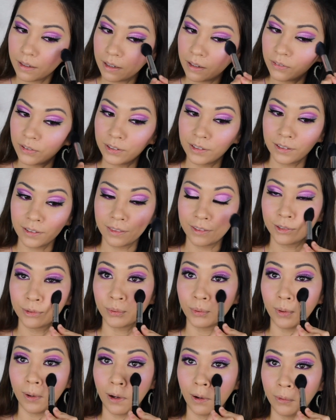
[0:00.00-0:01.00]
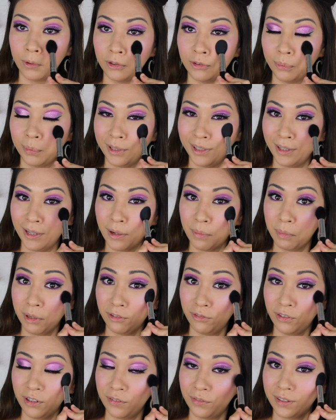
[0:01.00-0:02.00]
I feel like this will always be my
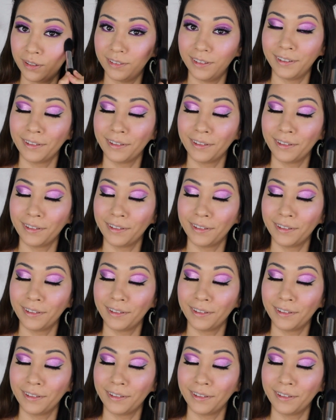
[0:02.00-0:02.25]
favorite,